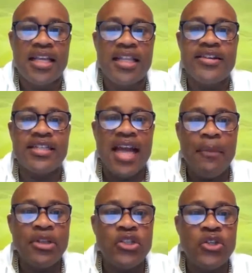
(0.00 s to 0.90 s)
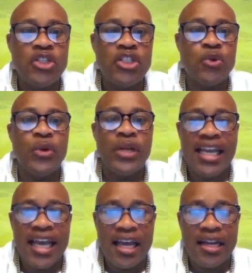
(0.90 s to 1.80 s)
There's an opportunity to win
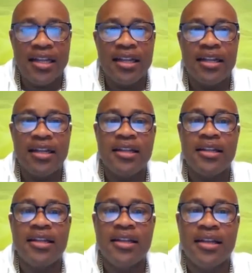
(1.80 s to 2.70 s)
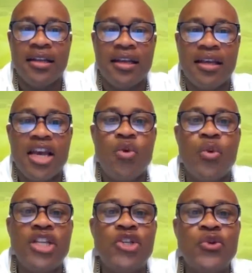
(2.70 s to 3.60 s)
again.
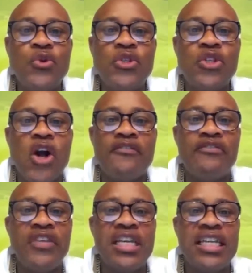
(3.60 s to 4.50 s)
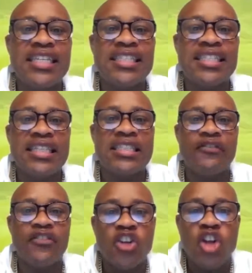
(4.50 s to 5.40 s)
When you start feeling a sense
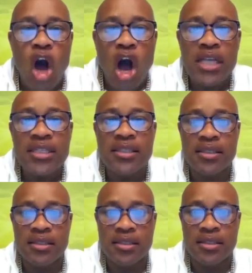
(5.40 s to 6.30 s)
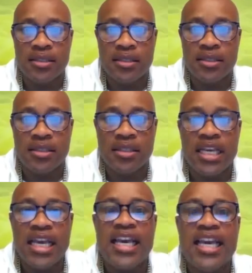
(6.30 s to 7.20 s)
of loss,
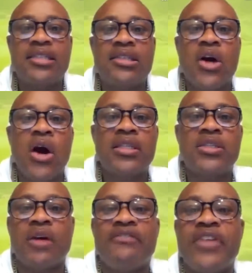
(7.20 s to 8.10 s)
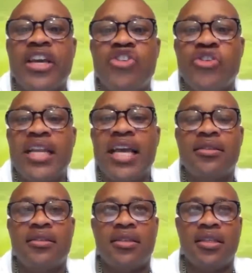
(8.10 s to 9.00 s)
it starts to affect your
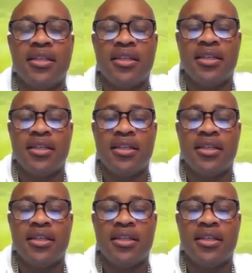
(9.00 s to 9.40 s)
destiny.